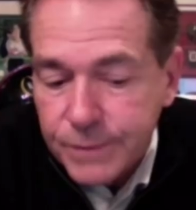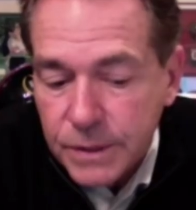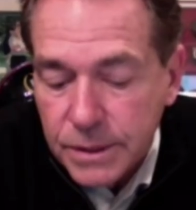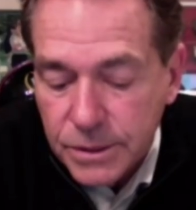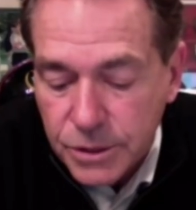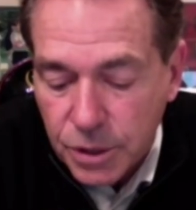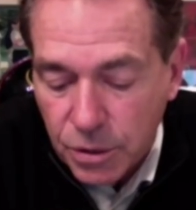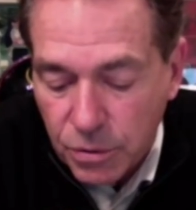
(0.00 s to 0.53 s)

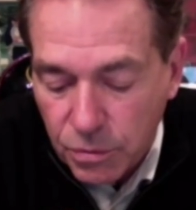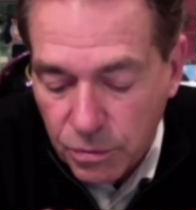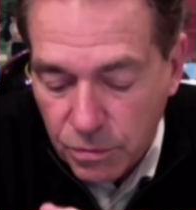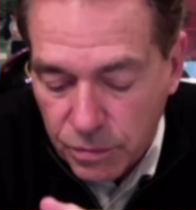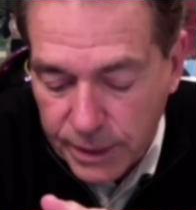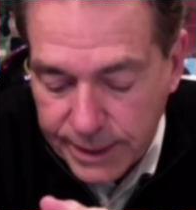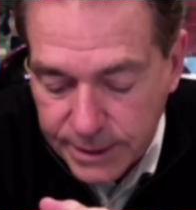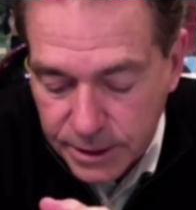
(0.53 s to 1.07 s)
So
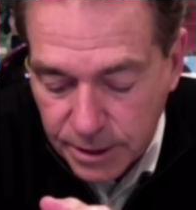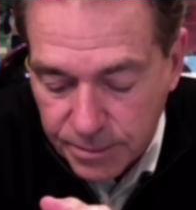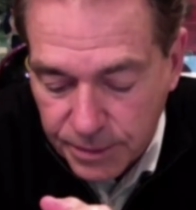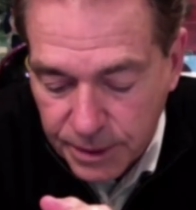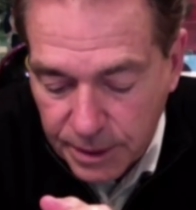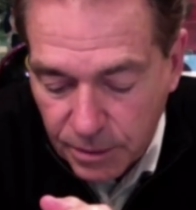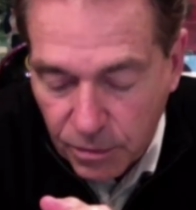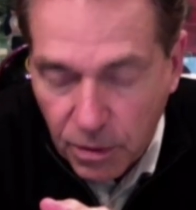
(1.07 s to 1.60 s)
that's
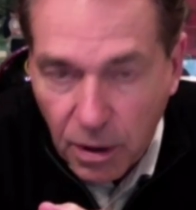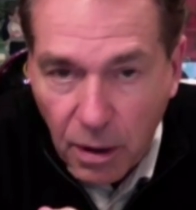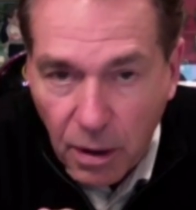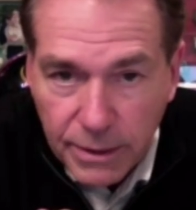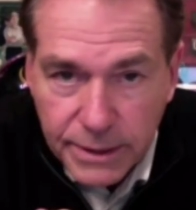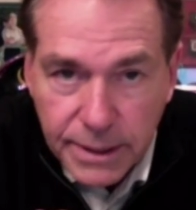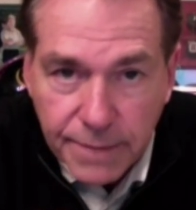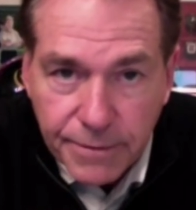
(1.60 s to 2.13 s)
something that we're
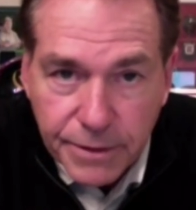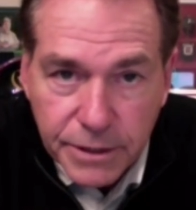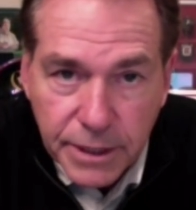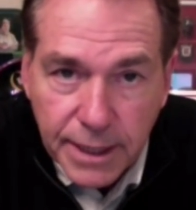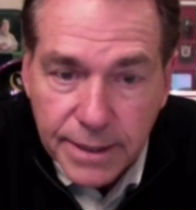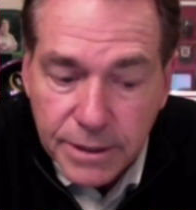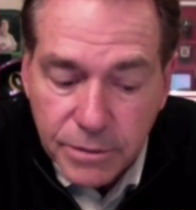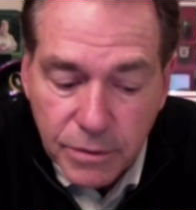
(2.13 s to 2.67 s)
always
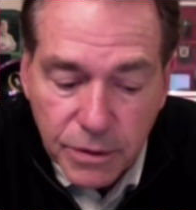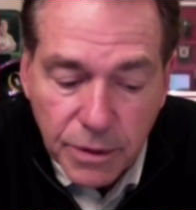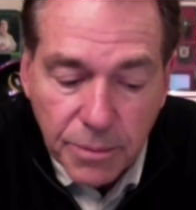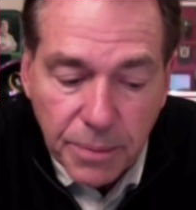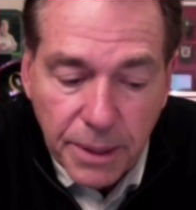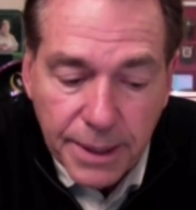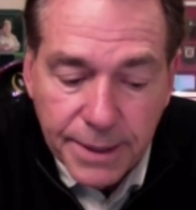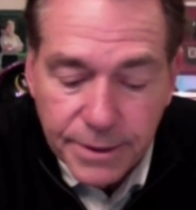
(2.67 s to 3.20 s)
emphasizing with our
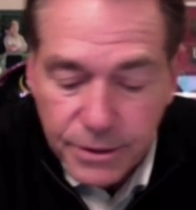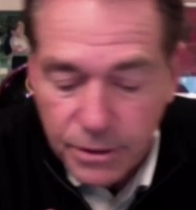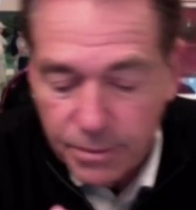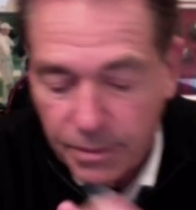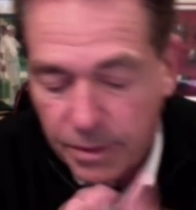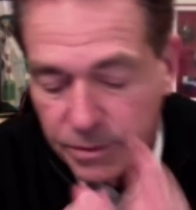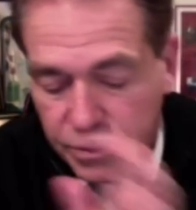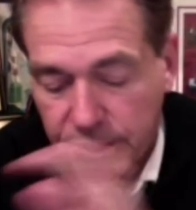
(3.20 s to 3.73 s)
players on
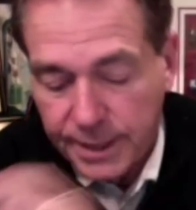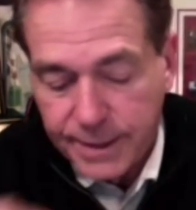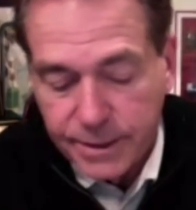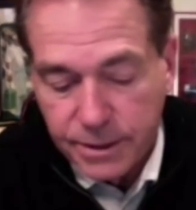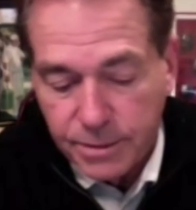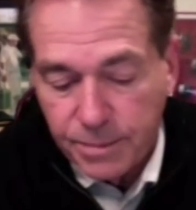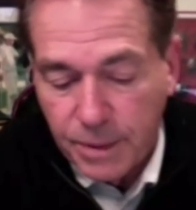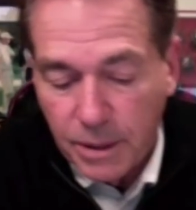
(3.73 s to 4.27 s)
both sides
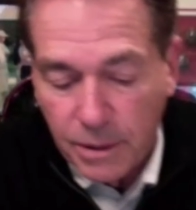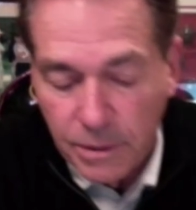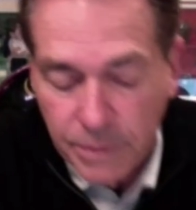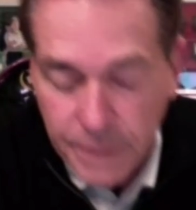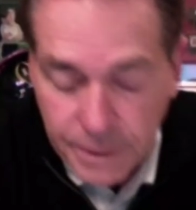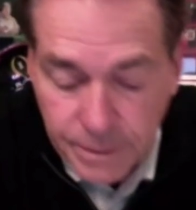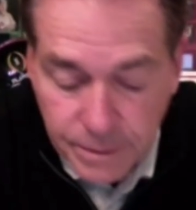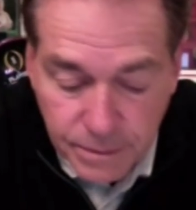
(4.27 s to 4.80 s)
of the ball, and